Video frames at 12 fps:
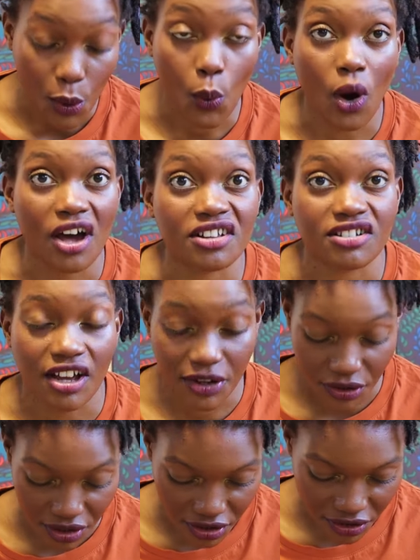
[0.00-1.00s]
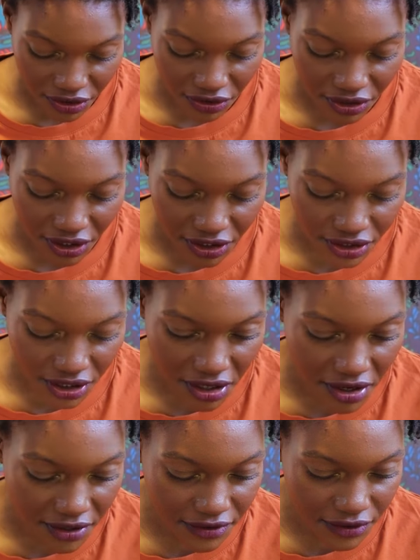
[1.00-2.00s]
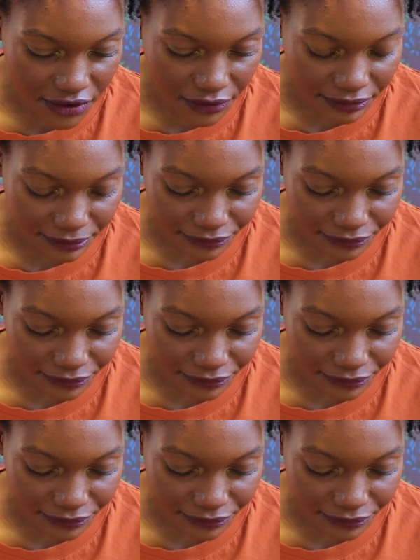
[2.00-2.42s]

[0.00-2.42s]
what I think it is.